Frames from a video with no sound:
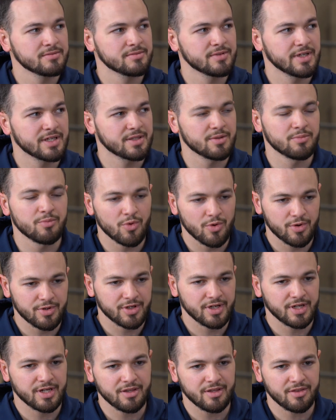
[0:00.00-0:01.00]
Like, the more
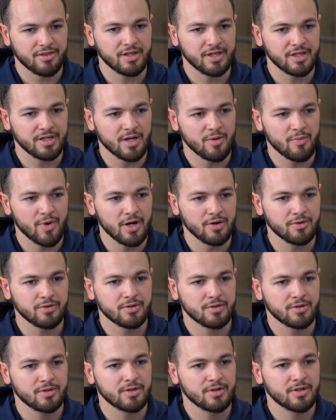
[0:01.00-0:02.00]
they're going to think
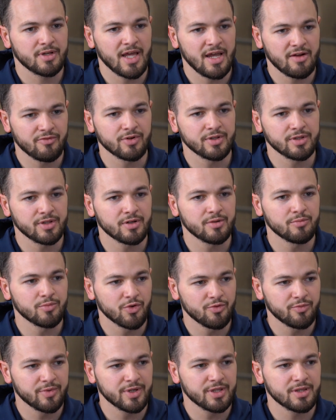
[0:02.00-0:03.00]
about every little
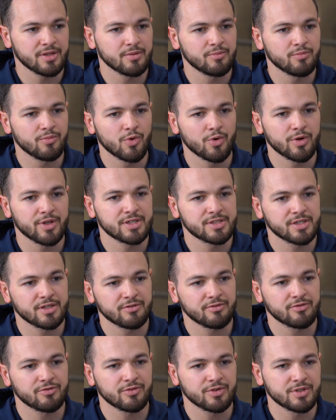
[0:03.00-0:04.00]
movement, the more that's going
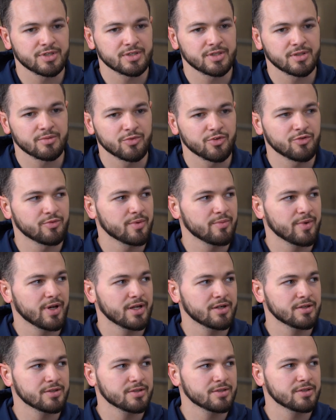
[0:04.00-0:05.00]
to freeze their movement
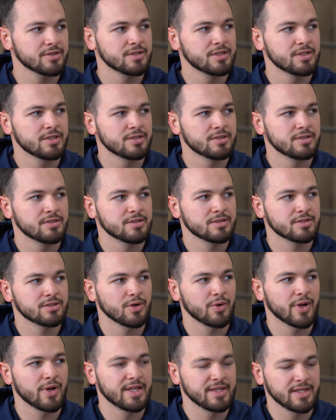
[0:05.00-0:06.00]
patterns.
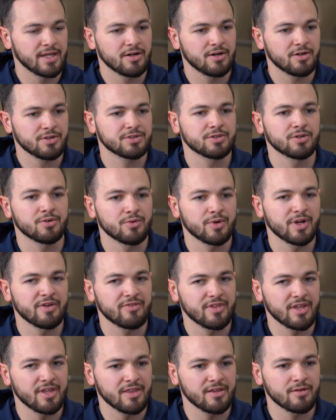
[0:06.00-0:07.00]
So, and then also
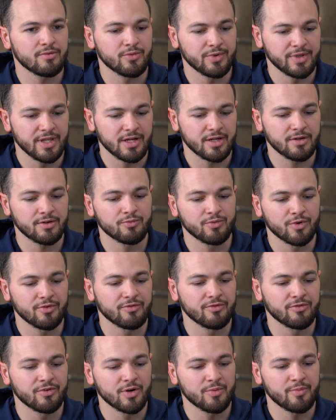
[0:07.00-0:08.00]
when they
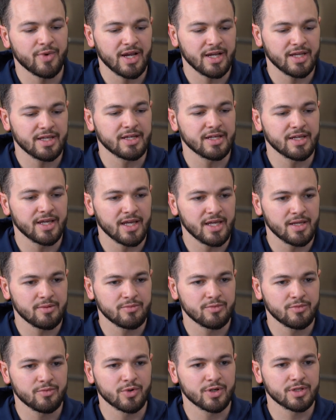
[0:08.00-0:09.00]
revert back in a
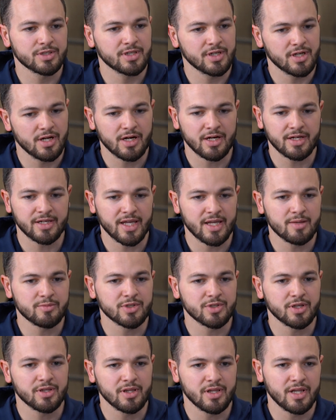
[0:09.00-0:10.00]
game where it's like, all right,
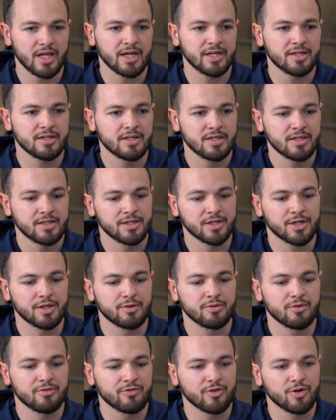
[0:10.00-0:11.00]
game's on the line, they're
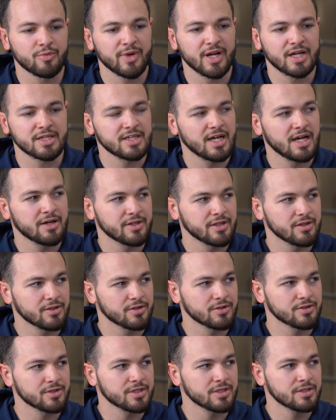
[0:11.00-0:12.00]
going to revert back to how they
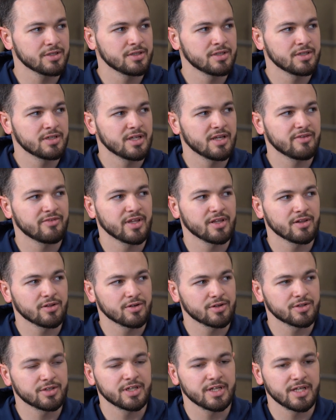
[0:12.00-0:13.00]
learned it. Right. If they
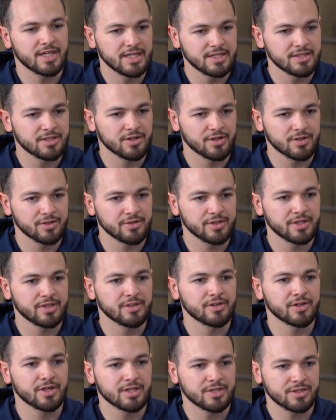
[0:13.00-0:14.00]
learned it internally,
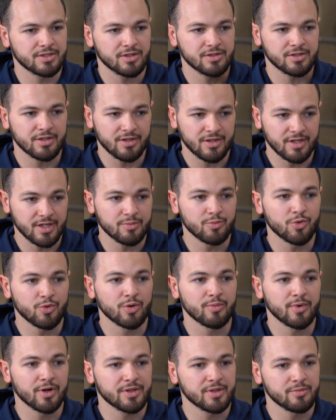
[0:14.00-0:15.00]
they're going to start to think more
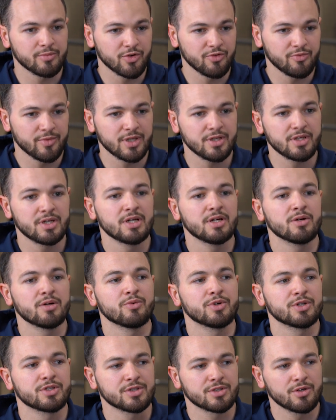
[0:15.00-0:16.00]
about the movement,
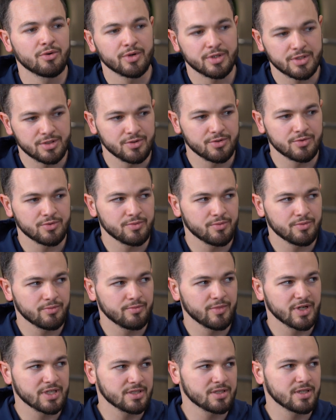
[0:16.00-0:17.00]
which is going to
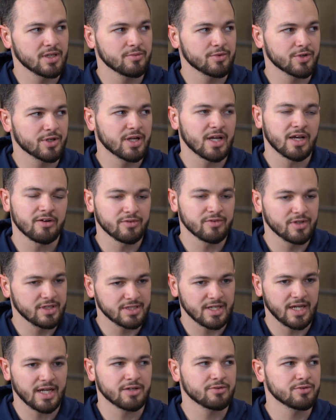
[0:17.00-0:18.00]
mess it up. You're going to have
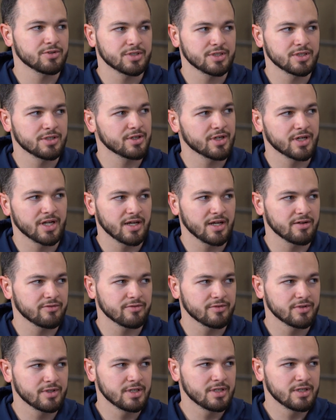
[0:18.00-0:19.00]
less accuracy. You're going to
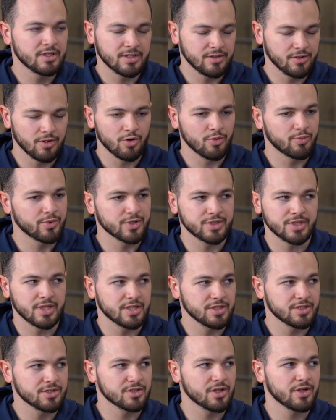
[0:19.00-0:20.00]
have lower
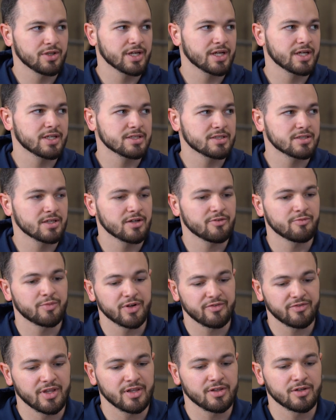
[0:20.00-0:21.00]
percentages, all that kind of stuff.
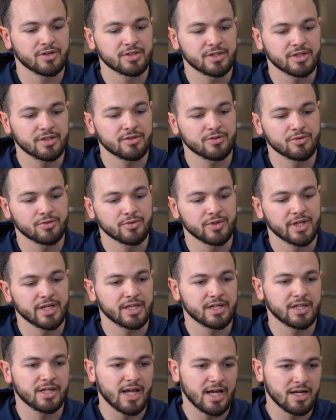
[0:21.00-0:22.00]
But learned it through
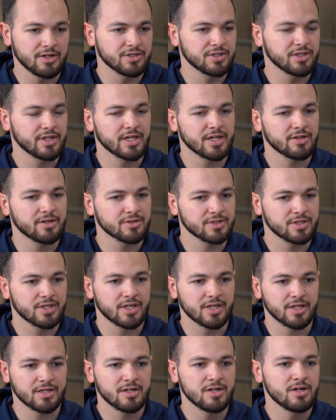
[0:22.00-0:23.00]
like an analogy, like I was
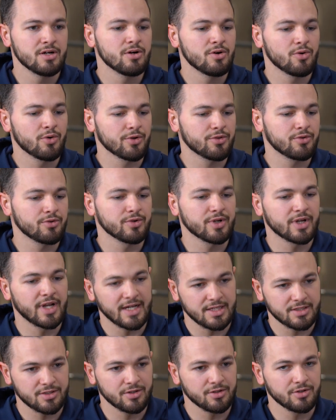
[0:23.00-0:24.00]
saying, or through an
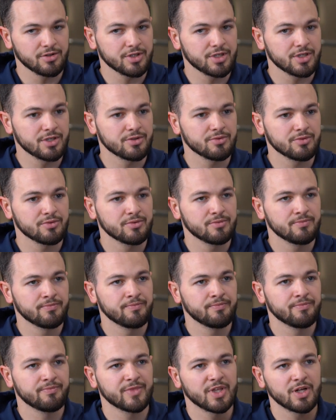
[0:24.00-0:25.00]
external cue,
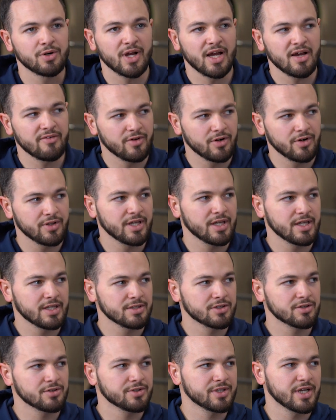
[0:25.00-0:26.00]
they don't have all that
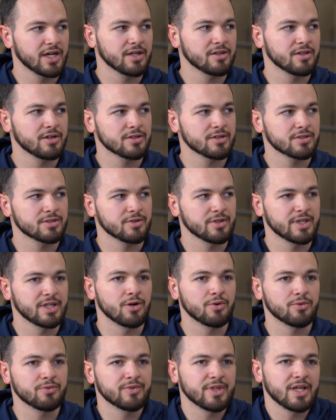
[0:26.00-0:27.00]
internal dialogue. So they
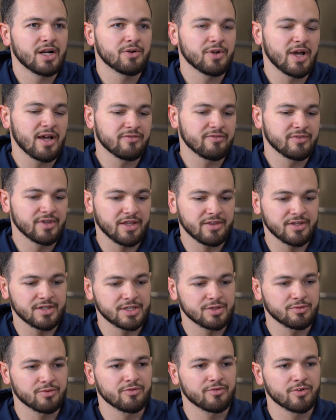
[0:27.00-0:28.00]
don't have nothing
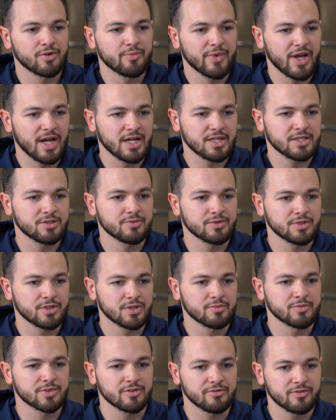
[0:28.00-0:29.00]
to revert back to in
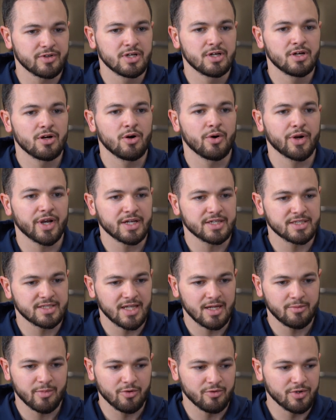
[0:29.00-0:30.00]
terms of, oh, I got to
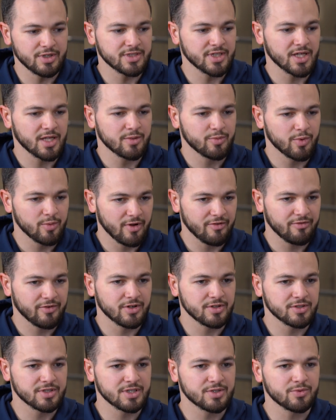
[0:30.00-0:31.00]
snap my wrist, I got to put my
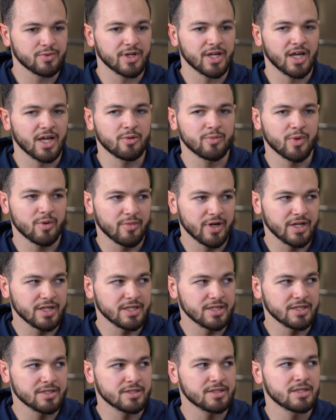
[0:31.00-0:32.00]
fingers this way, I got to bend my
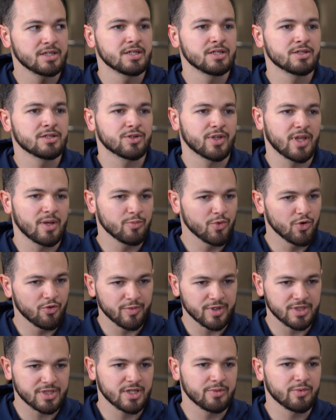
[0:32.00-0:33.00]
knees. So that
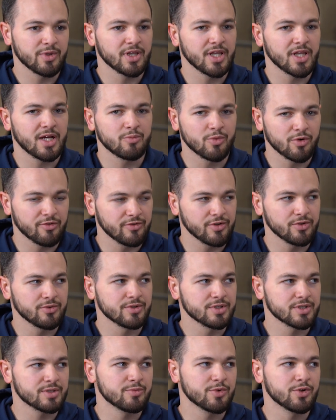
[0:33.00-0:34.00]
movement's going to be a lot more fluid
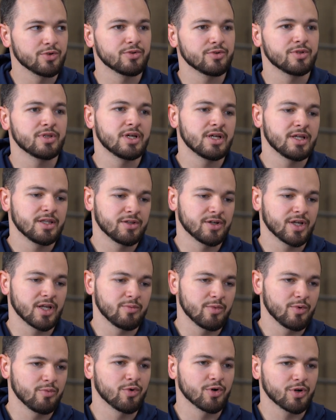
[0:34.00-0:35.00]
and smooth. They're
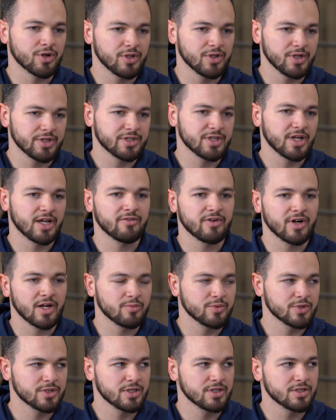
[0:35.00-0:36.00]
going to be more clutch and have
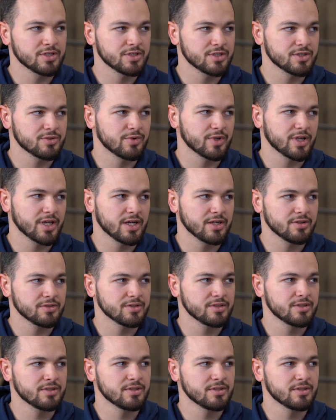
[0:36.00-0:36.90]
higher percentages when it counts.